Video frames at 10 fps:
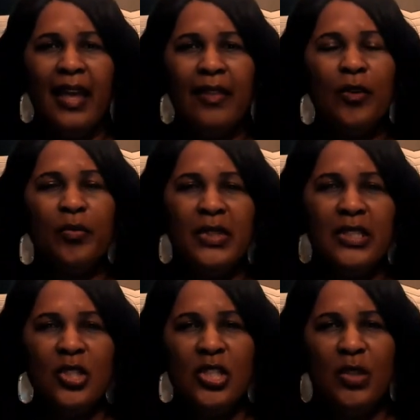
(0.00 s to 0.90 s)
The
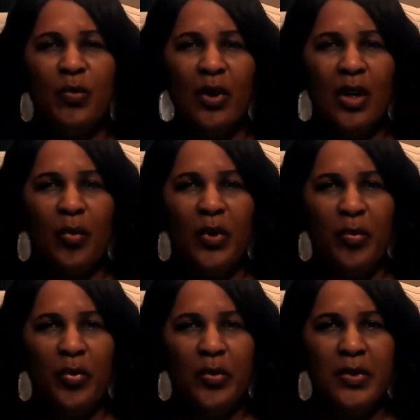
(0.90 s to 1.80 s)
reason she broke up with
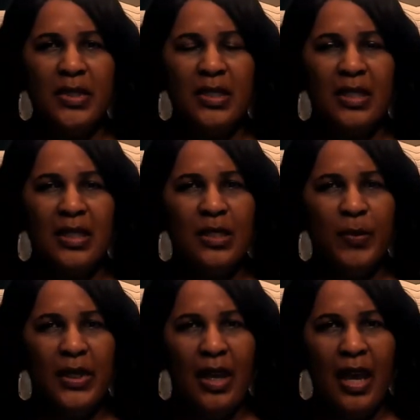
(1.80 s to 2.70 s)
Bruce is
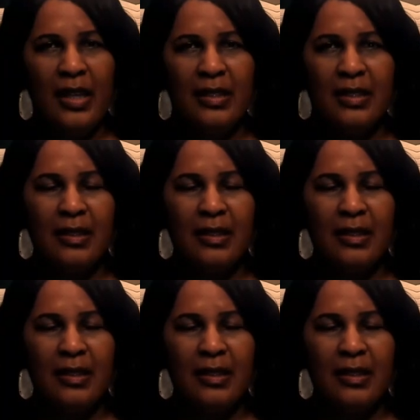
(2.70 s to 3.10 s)
because